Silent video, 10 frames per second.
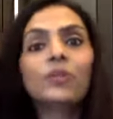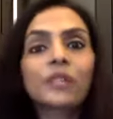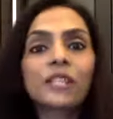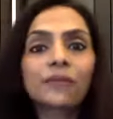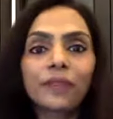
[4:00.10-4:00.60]
of
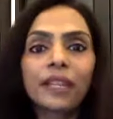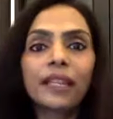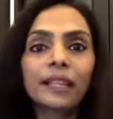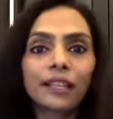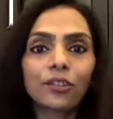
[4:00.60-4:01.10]
us
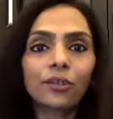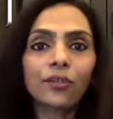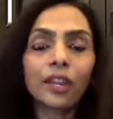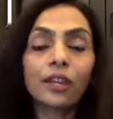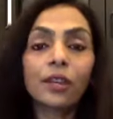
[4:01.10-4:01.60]
feel that, you know,
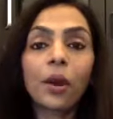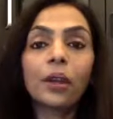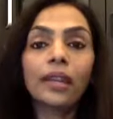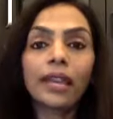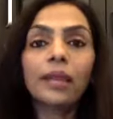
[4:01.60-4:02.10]
we are
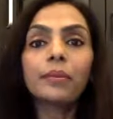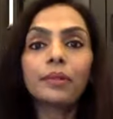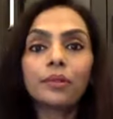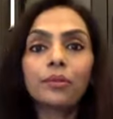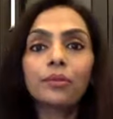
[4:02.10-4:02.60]
not
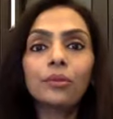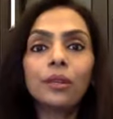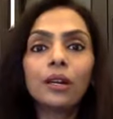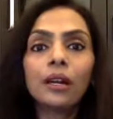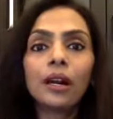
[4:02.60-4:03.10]
able to
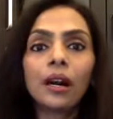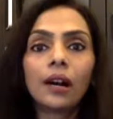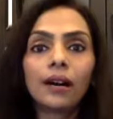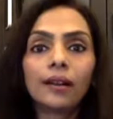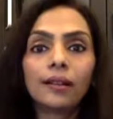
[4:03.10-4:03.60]

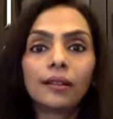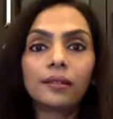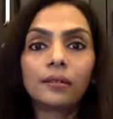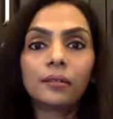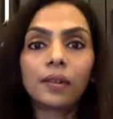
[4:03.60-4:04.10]

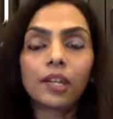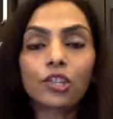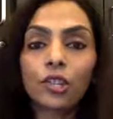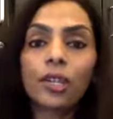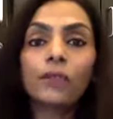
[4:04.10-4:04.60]

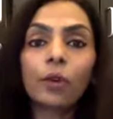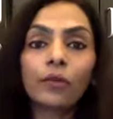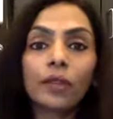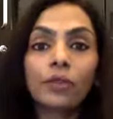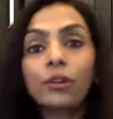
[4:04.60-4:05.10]
achieve, or
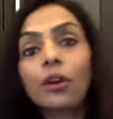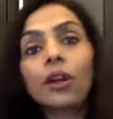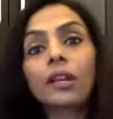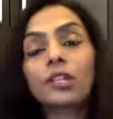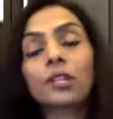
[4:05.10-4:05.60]
we could
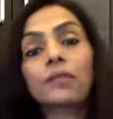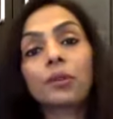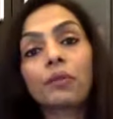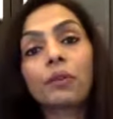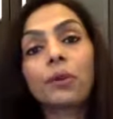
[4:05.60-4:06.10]
not achieve
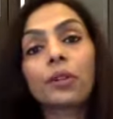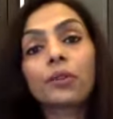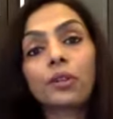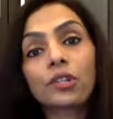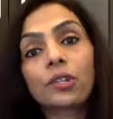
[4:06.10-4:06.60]
what we wanted
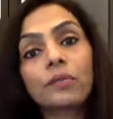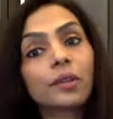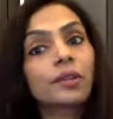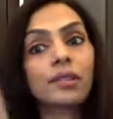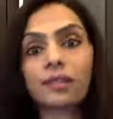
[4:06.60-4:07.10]
to achieve,
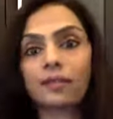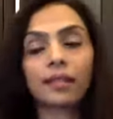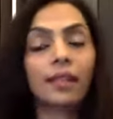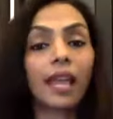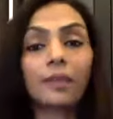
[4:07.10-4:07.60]
because
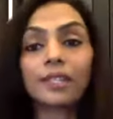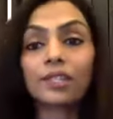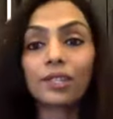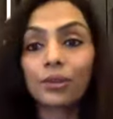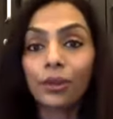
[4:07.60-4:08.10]
the time is
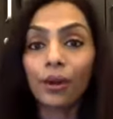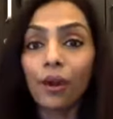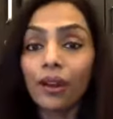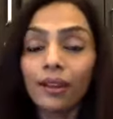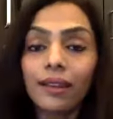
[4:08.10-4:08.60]
just going
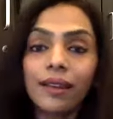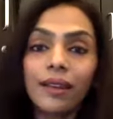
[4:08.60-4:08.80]
on.